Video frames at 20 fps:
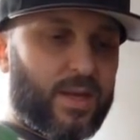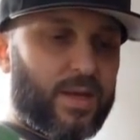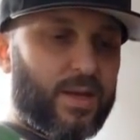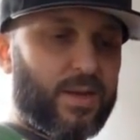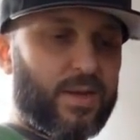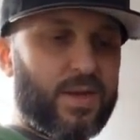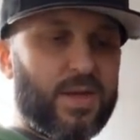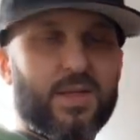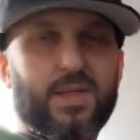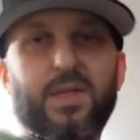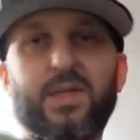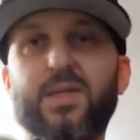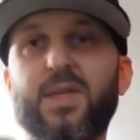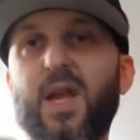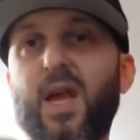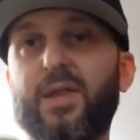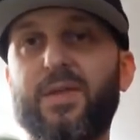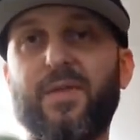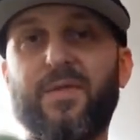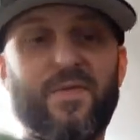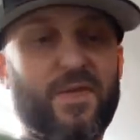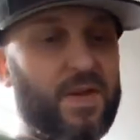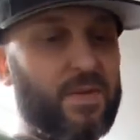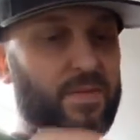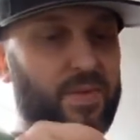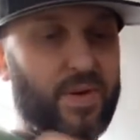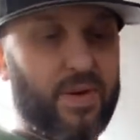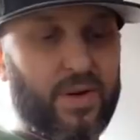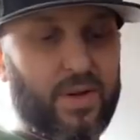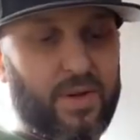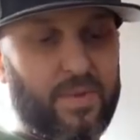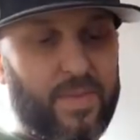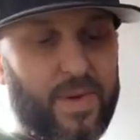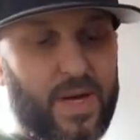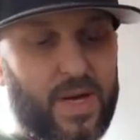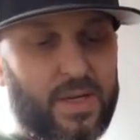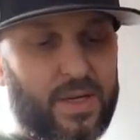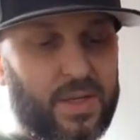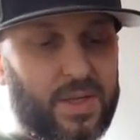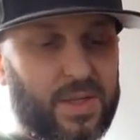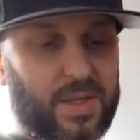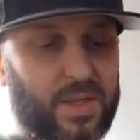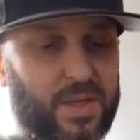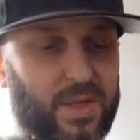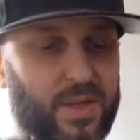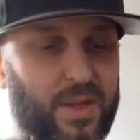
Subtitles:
This is not the fun part of the box.